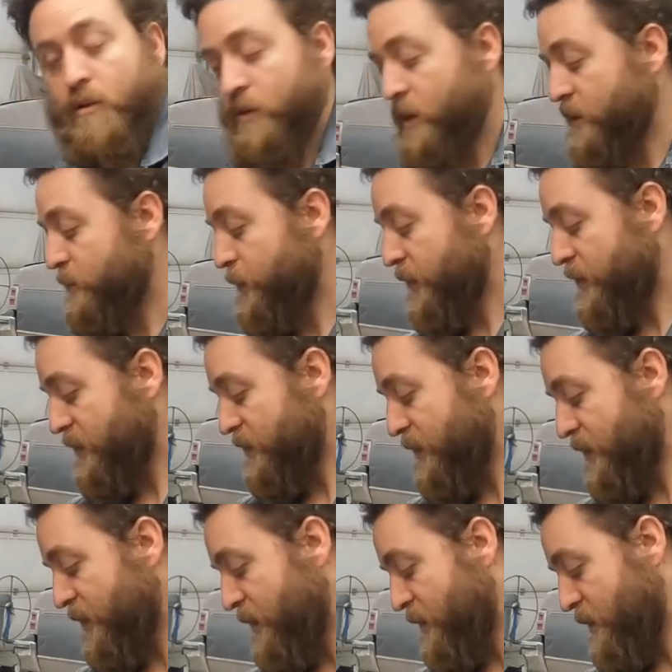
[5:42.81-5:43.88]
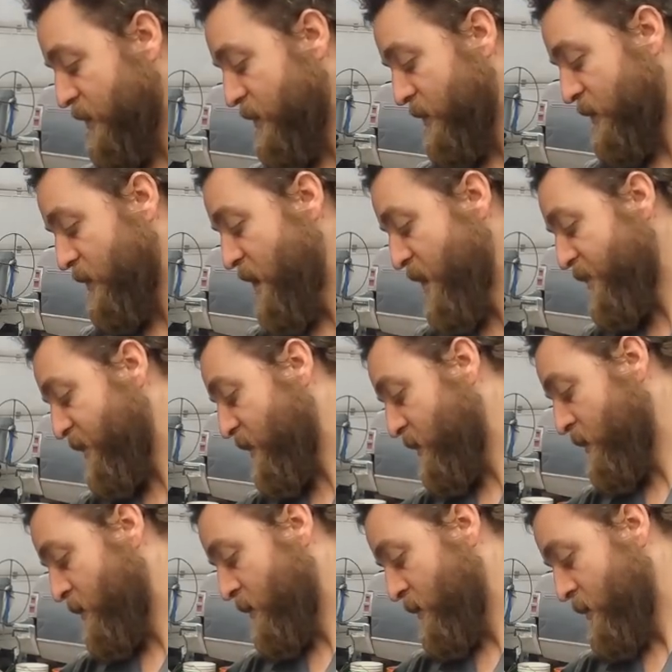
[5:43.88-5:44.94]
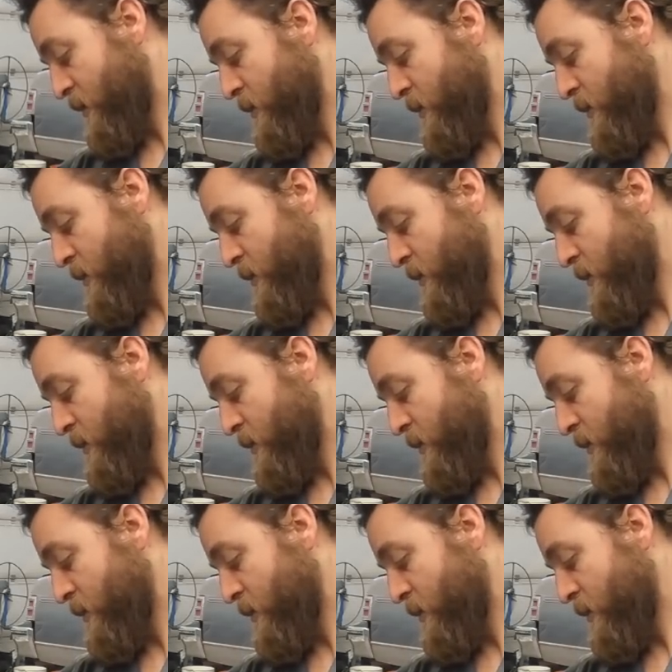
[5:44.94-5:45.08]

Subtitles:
So as we can see, nothing.